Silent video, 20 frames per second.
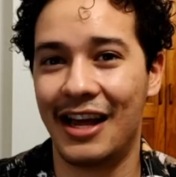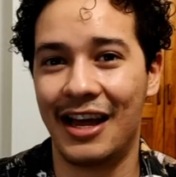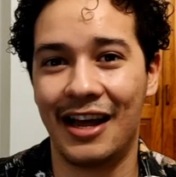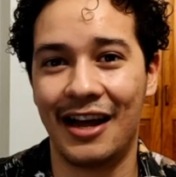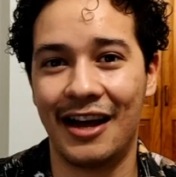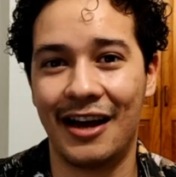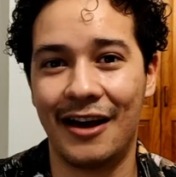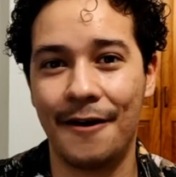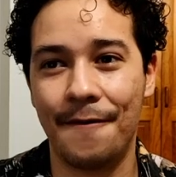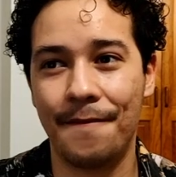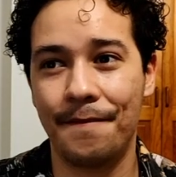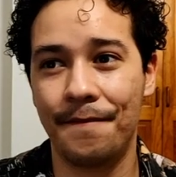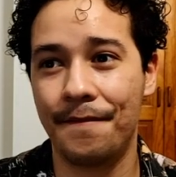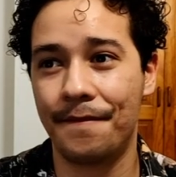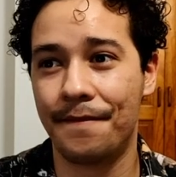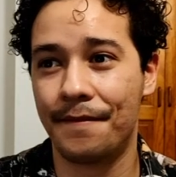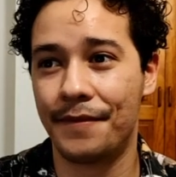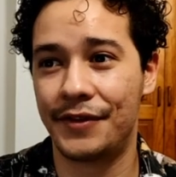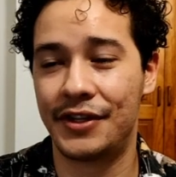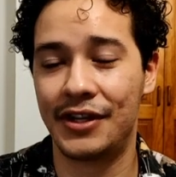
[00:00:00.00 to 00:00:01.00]

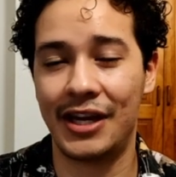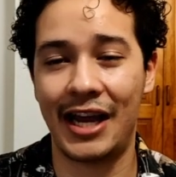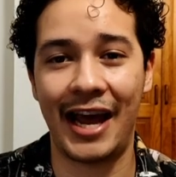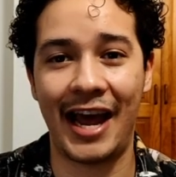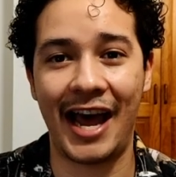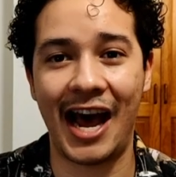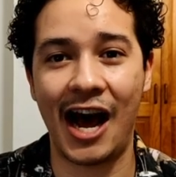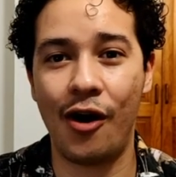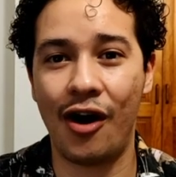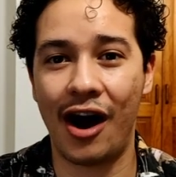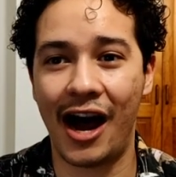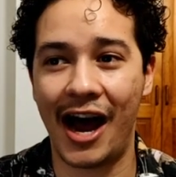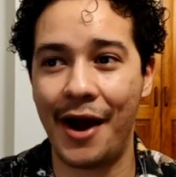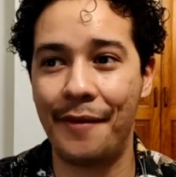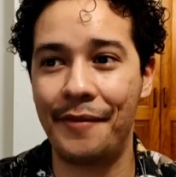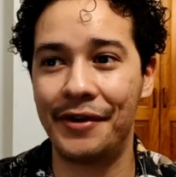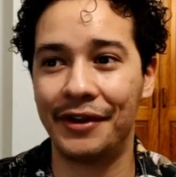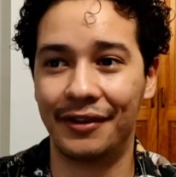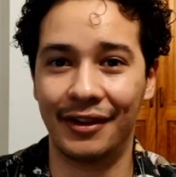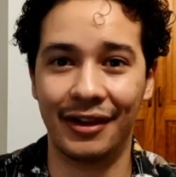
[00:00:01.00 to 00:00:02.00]
to how I
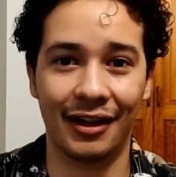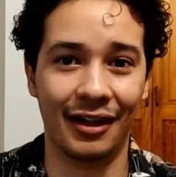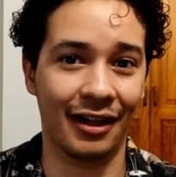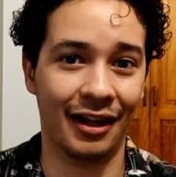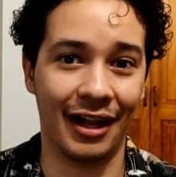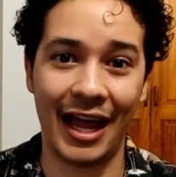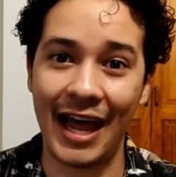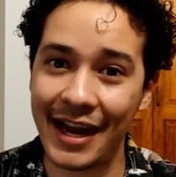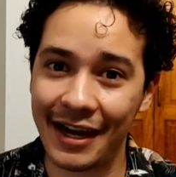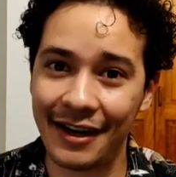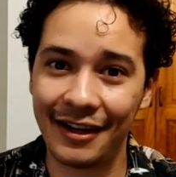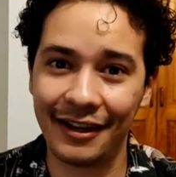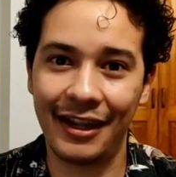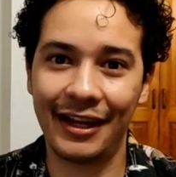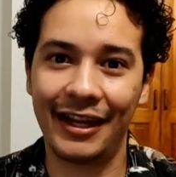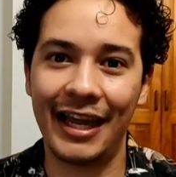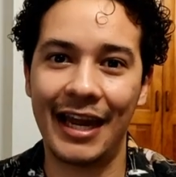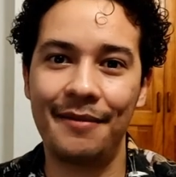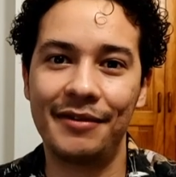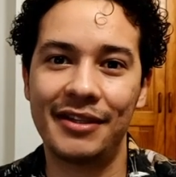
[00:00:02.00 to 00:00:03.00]
would like the
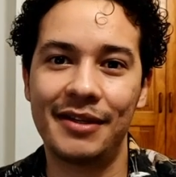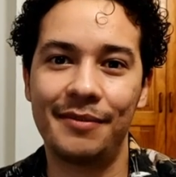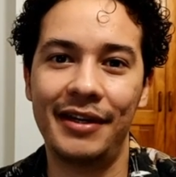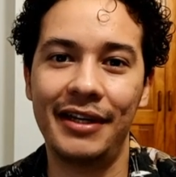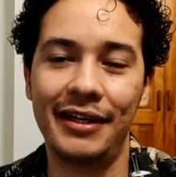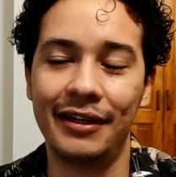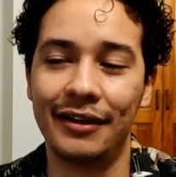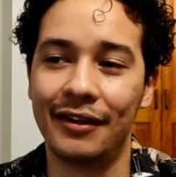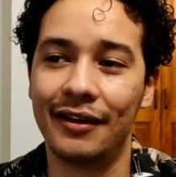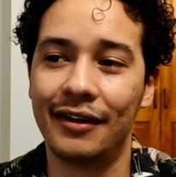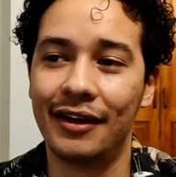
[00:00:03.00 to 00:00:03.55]
game to be.